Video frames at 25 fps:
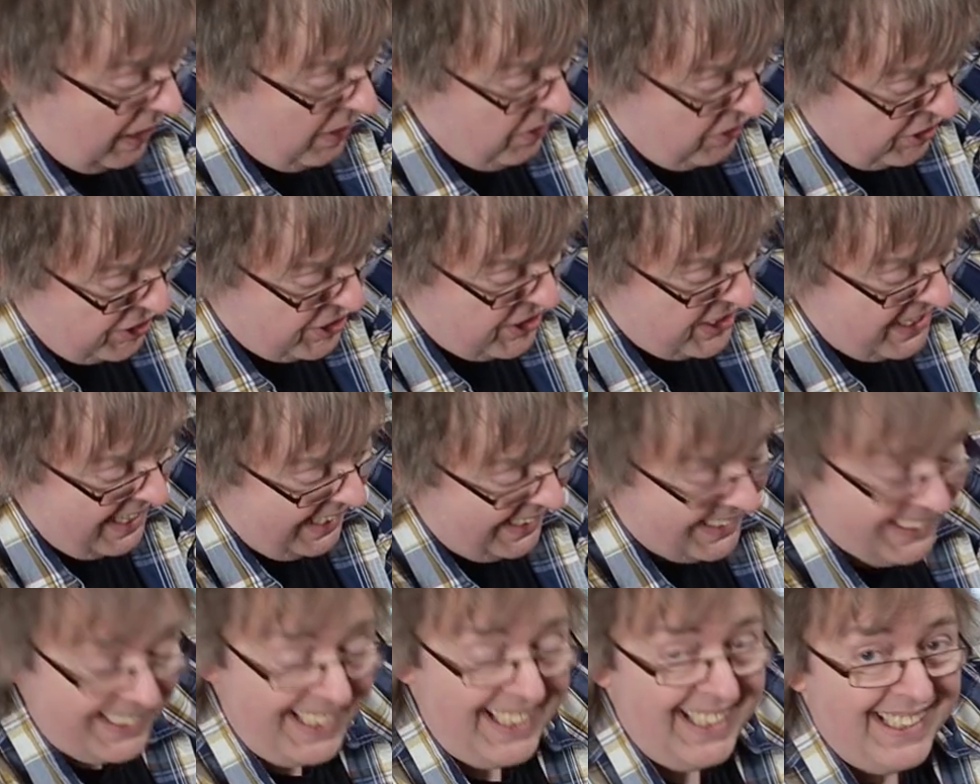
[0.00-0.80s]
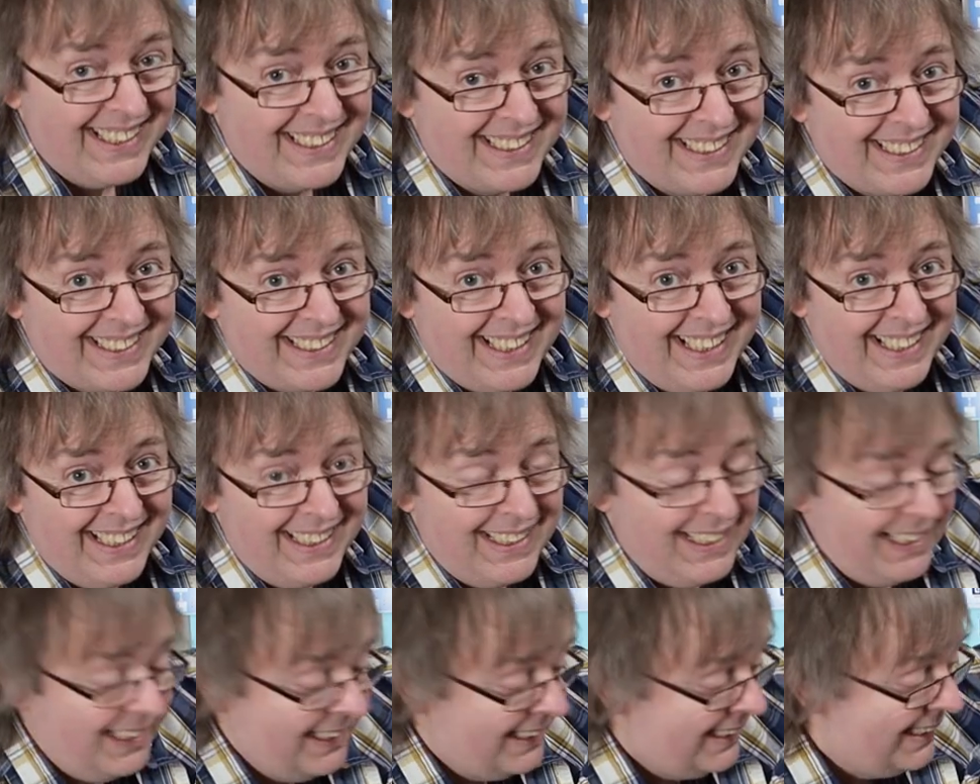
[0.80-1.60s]
The six inks
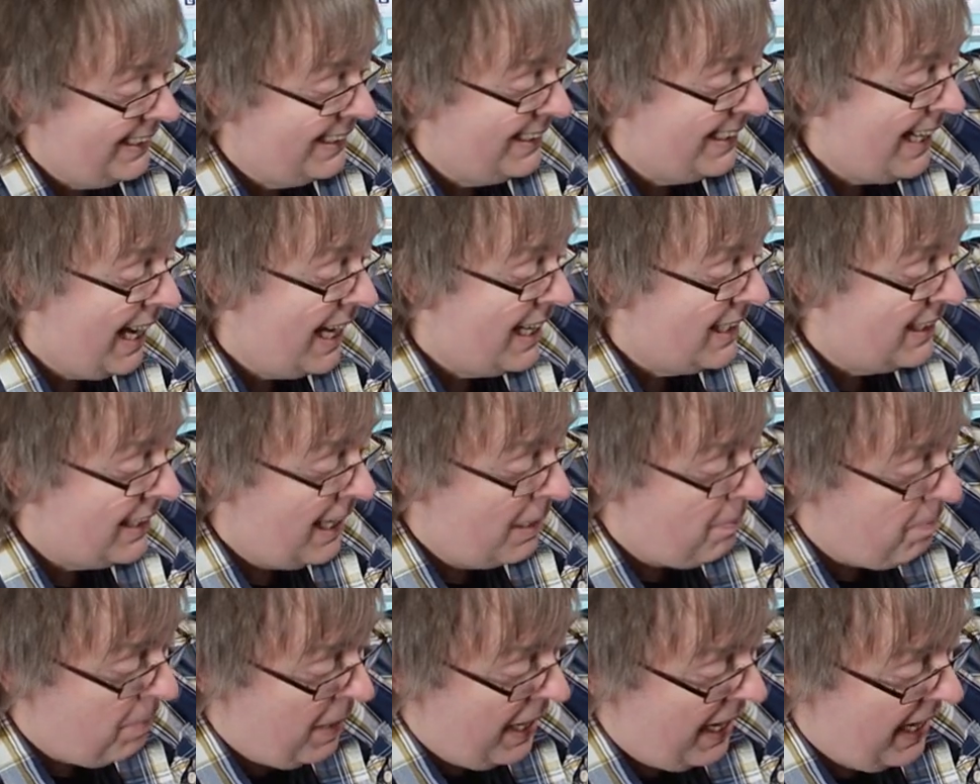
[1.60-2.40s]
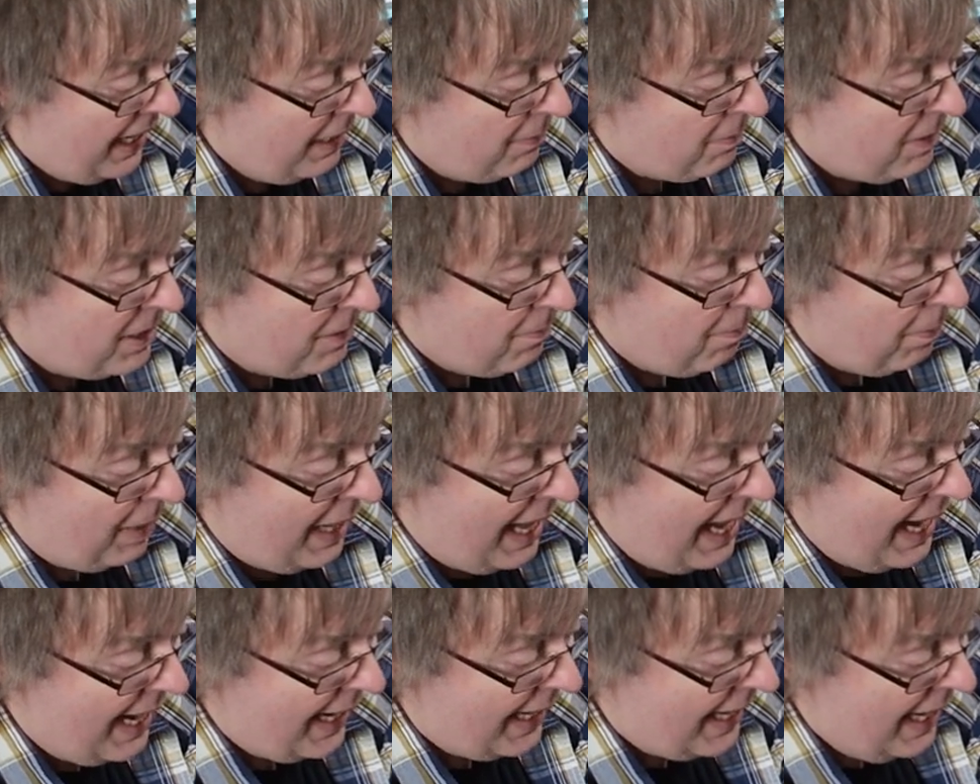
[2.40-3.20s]
in this has a pigment
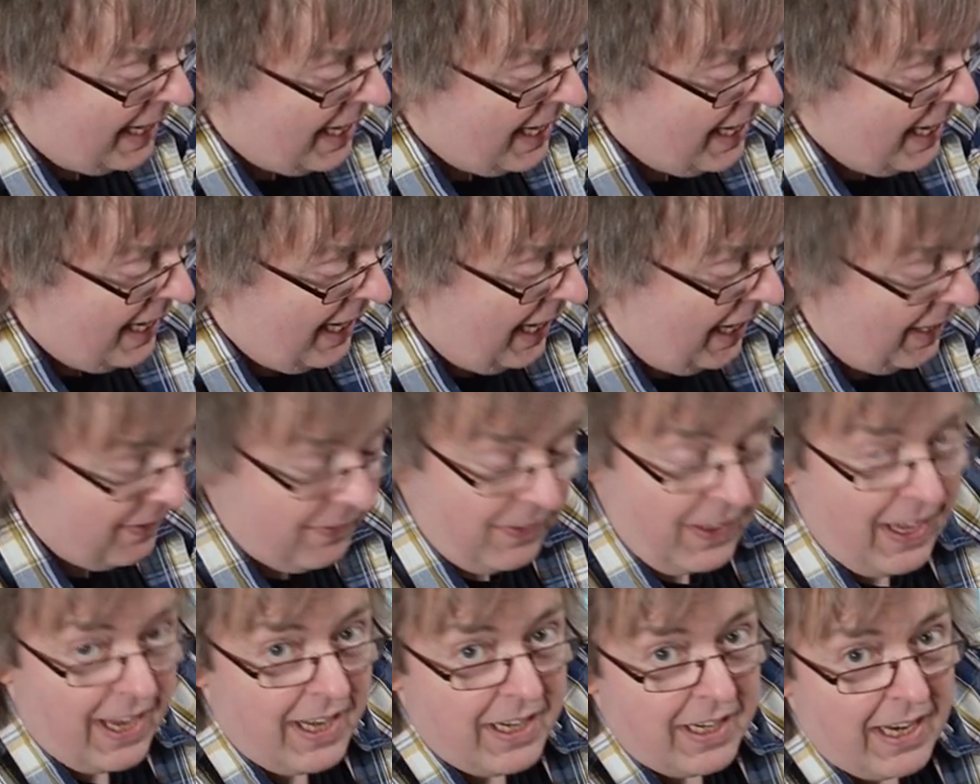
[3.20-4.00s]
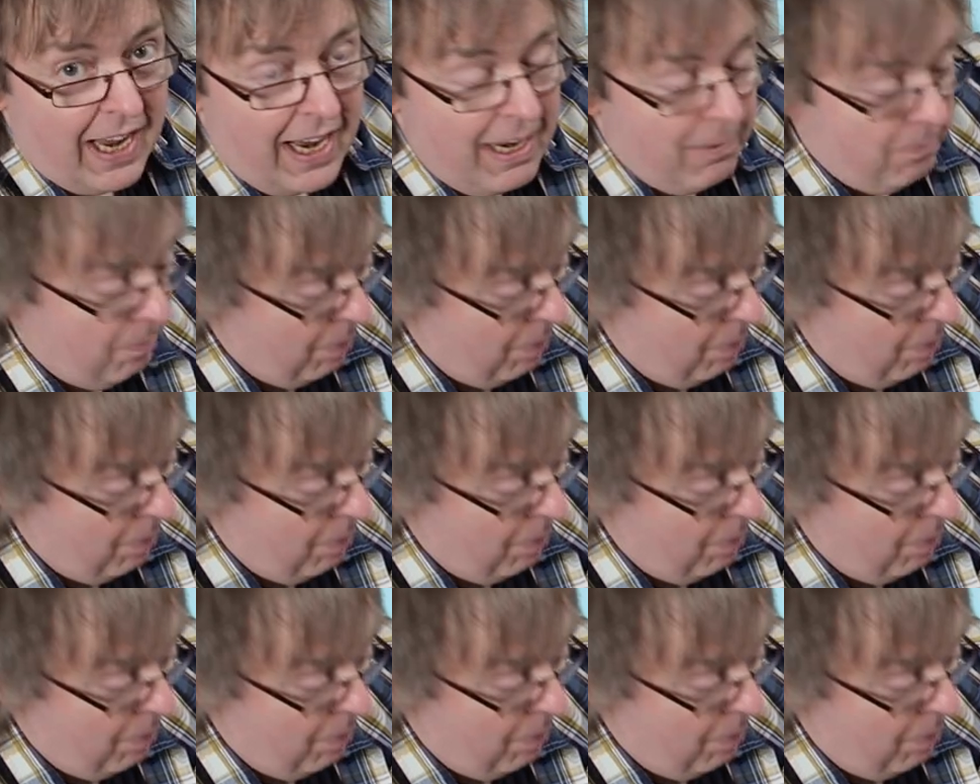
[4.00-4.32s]
black and then a